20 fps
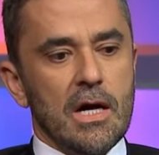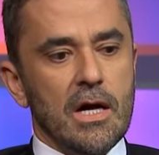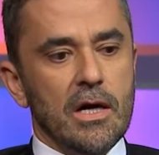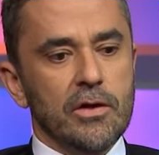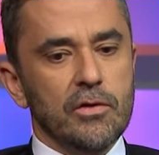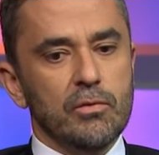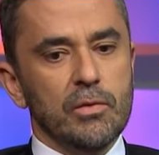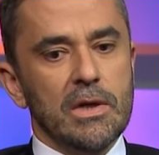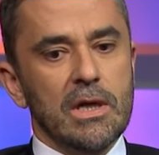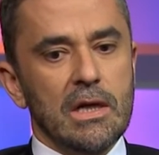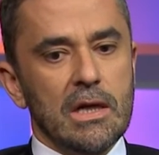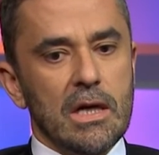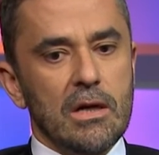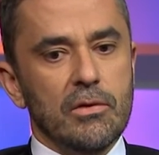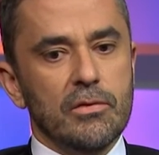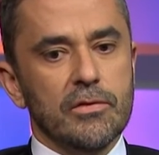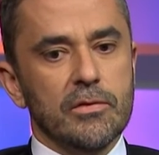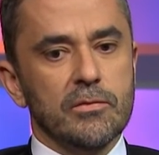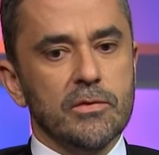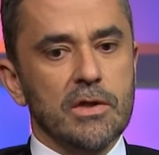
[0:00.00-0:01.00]
how do we
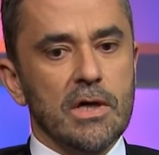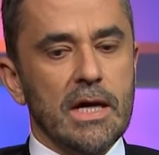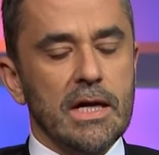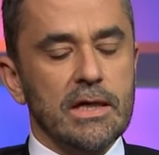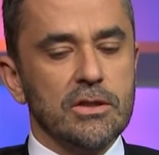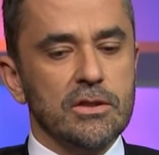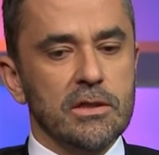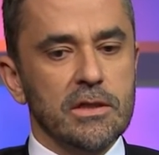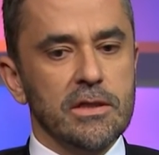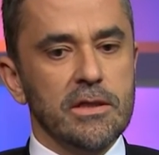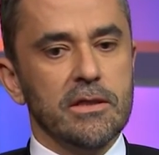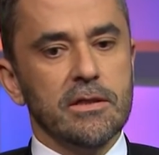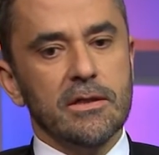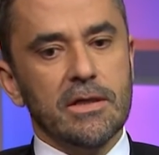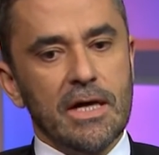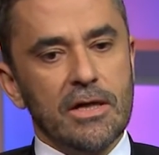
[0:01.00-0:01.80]
allow them to actually